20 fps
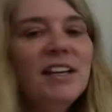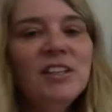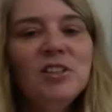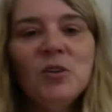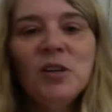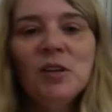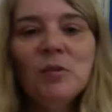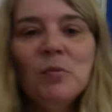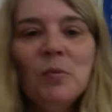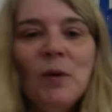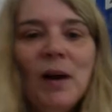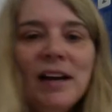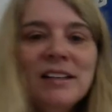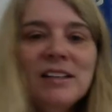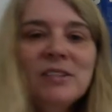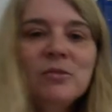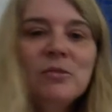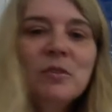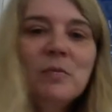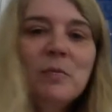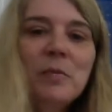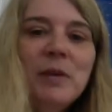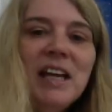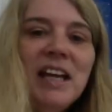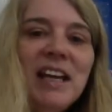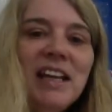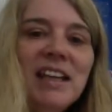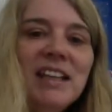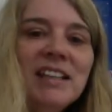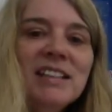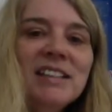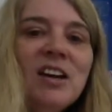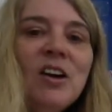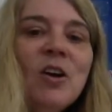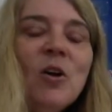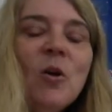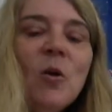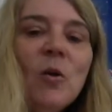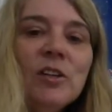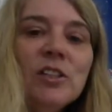you could practice with beans
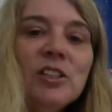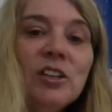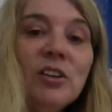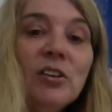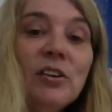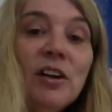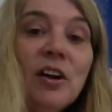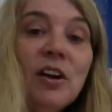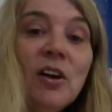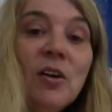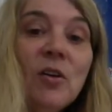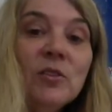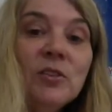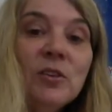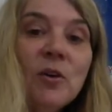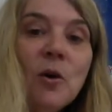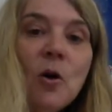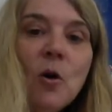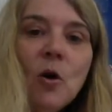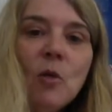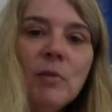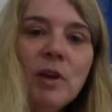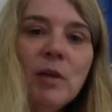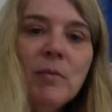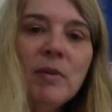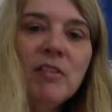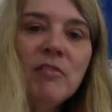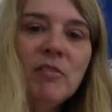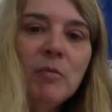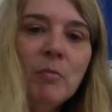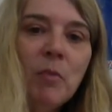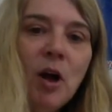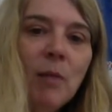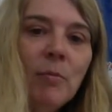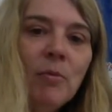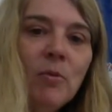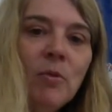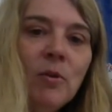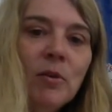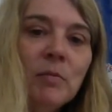or Cheerios or maybe even
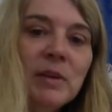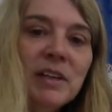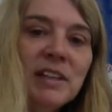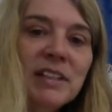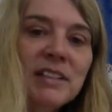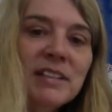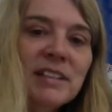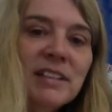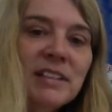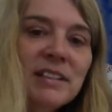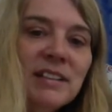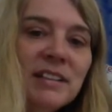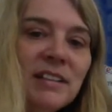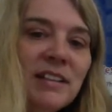popcorn pieces.